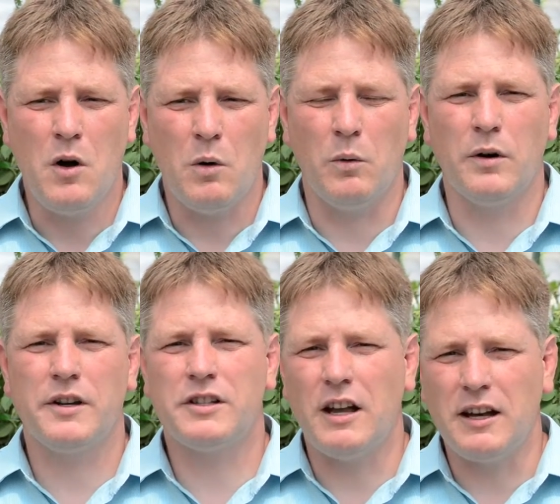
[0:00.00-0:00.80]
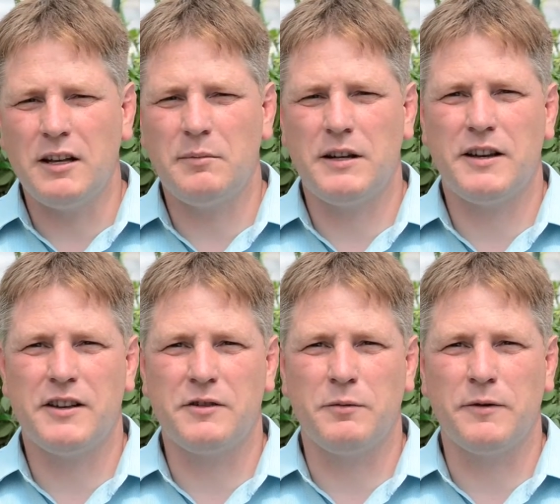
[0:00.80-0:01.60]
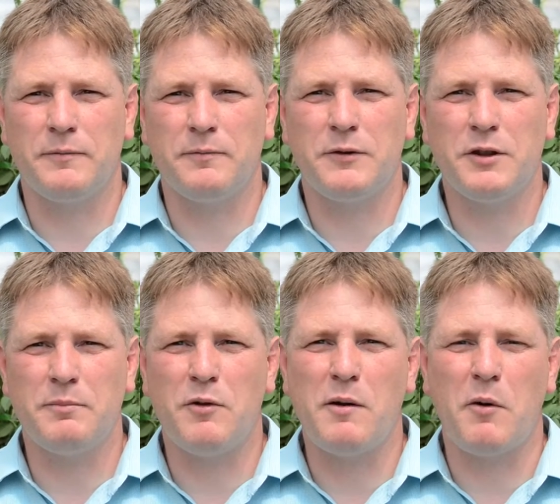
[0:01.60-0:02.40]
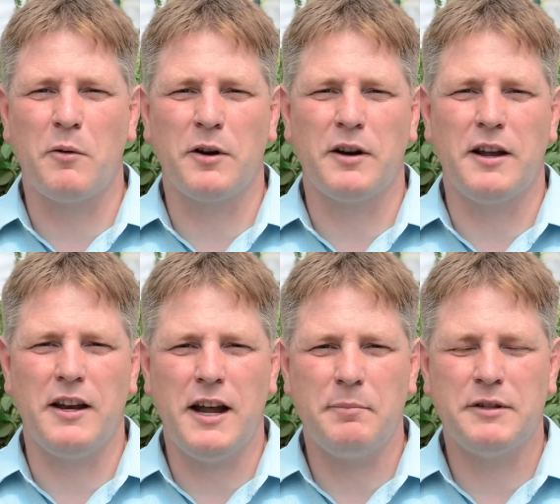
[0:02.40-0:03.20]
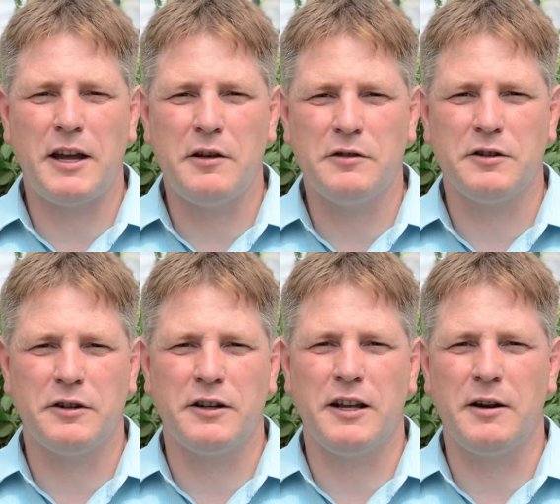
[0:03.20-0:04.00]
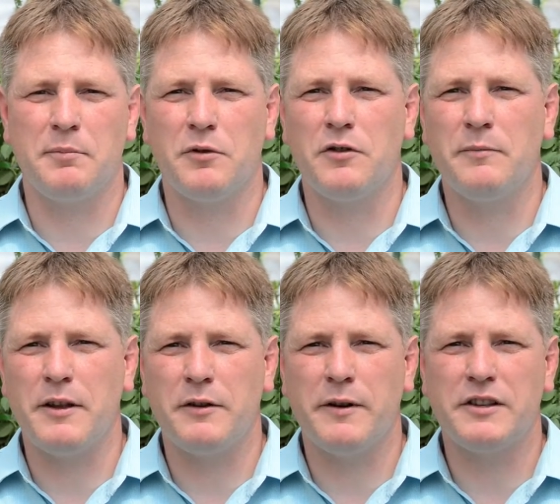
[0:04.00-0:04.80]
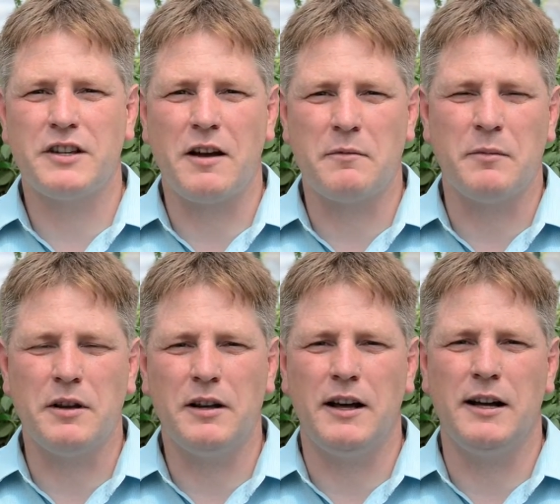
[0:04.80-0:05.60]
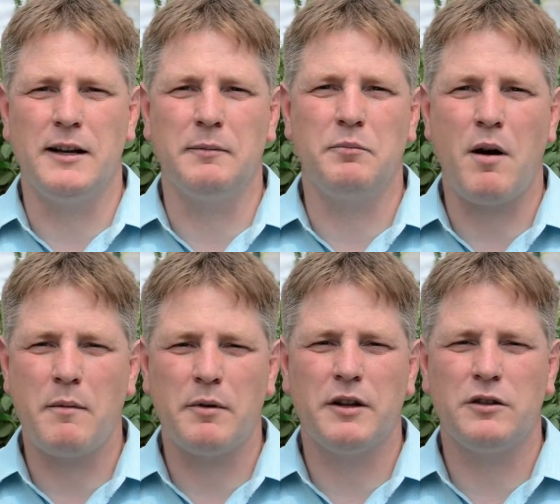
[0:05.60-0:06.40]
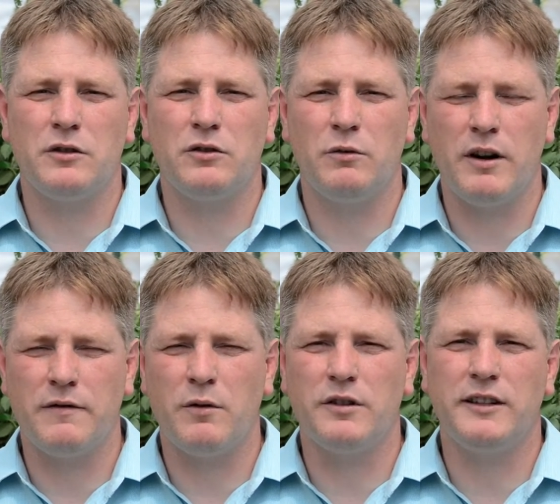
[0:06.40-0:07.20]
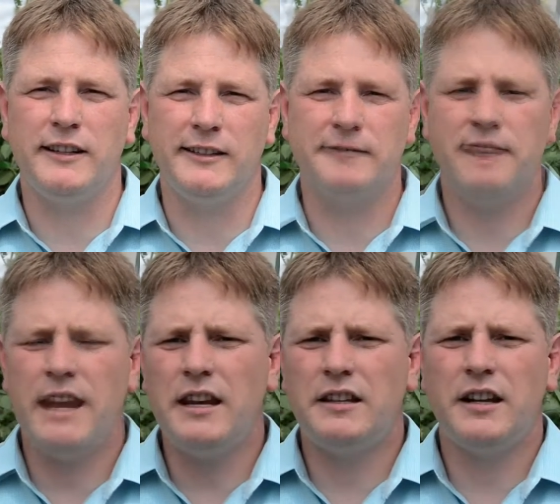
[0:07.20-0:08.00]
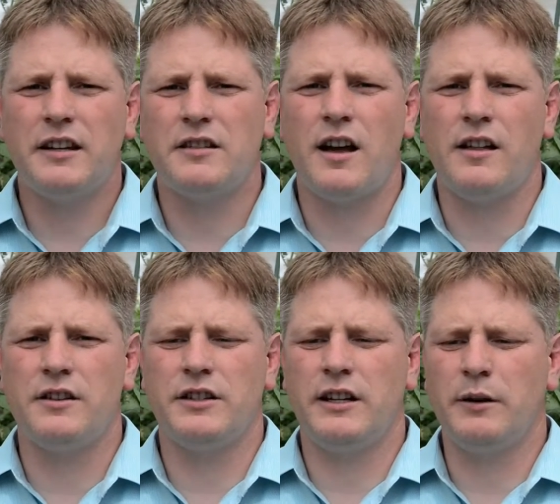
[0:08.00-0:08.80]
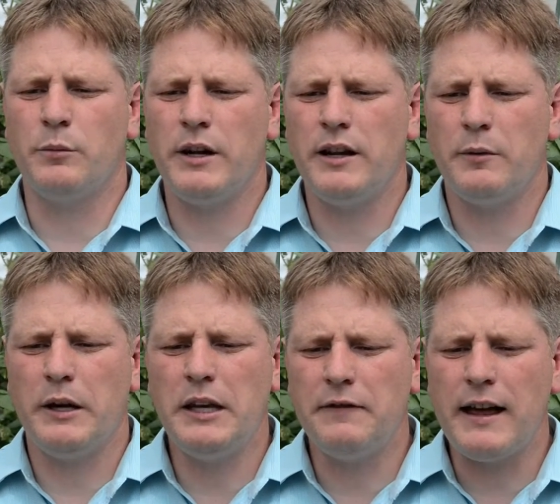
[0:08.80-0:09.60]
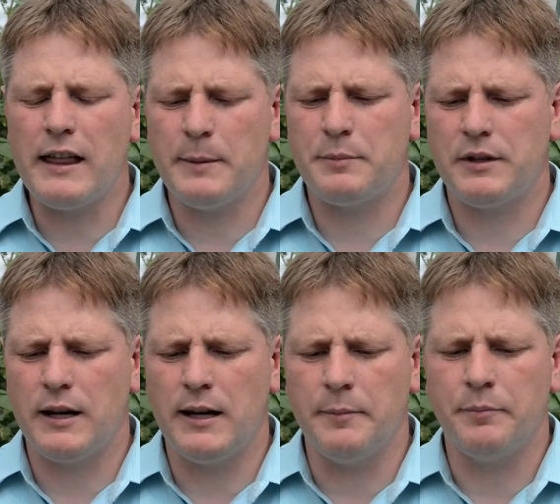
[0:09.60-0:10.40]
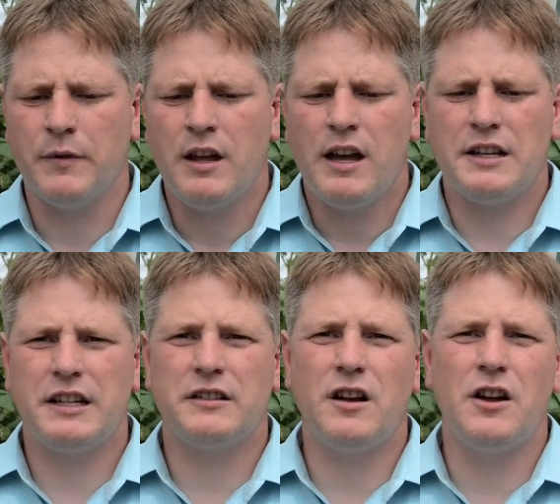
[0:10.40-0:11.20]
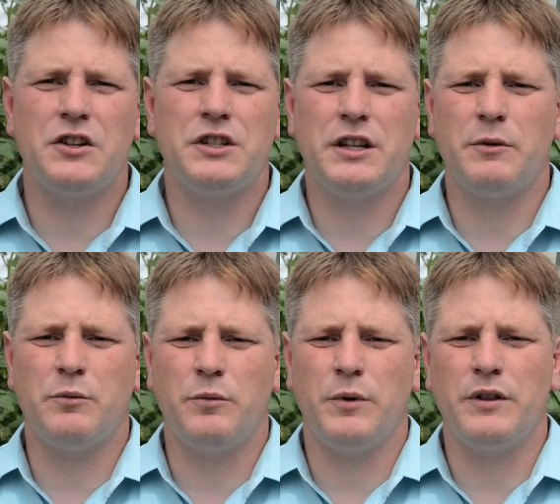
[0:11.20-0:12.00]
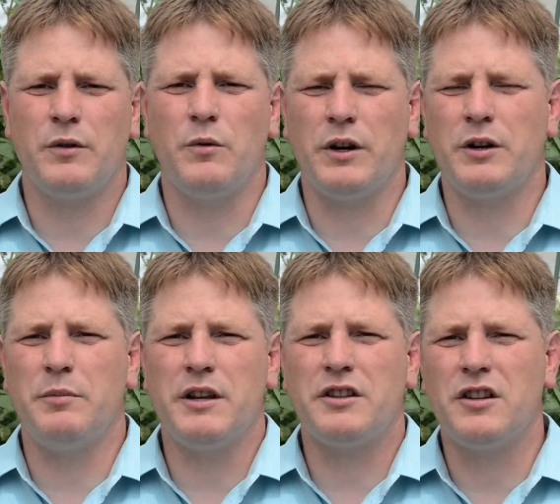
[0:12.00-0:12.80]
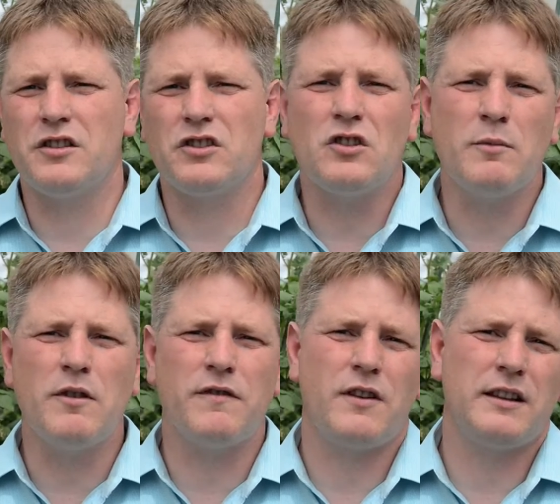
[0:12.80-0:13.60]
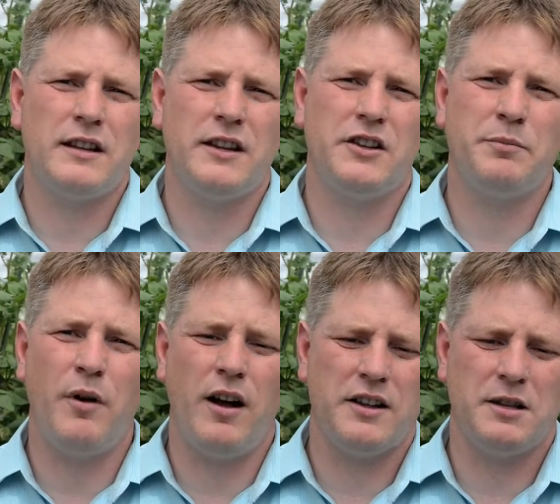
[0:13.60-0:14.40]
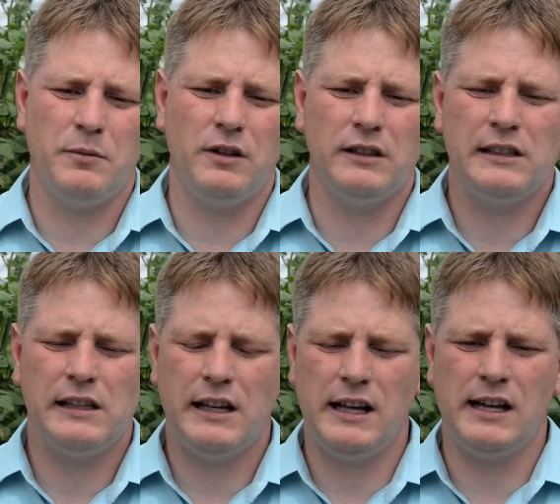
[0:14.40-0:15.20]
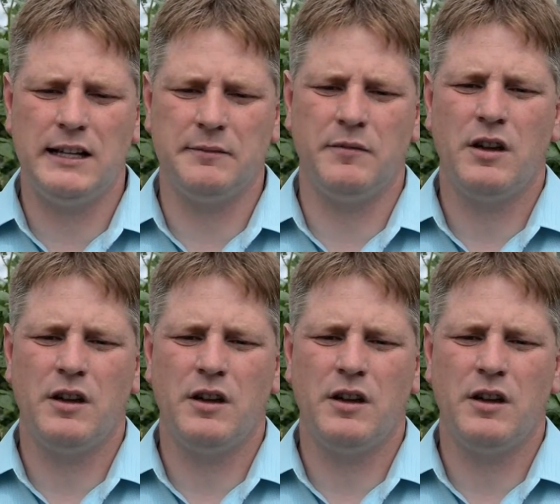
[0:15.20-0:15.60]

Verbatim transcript: we're excited because we're to the point where we're gonna, innate potatoes are going to get approved by the U S government um, probably in twenty fourteen. The innate technology, we, we developed um, a technology that we what could be as consumer friendly as possible. Um,